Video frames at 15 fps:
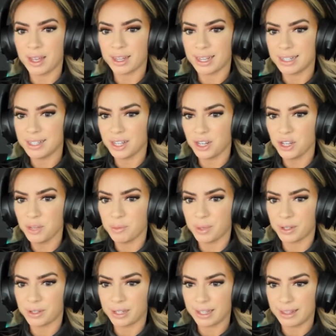continue
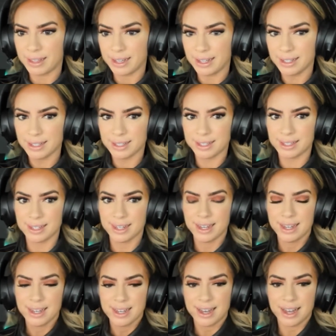building this
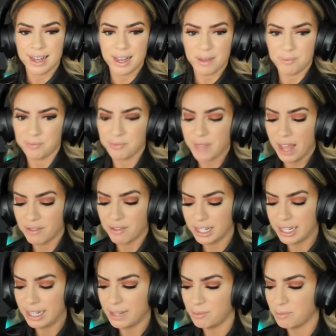
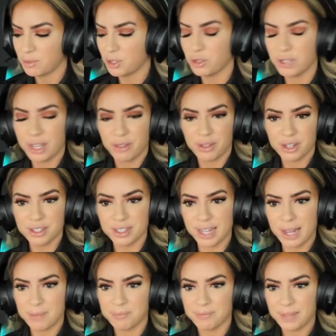every Tuesday and
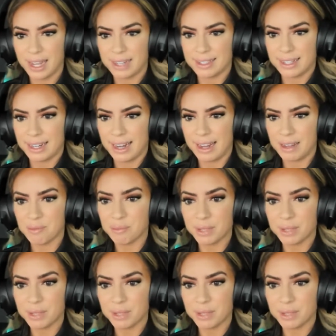Thursday at 10 a.m.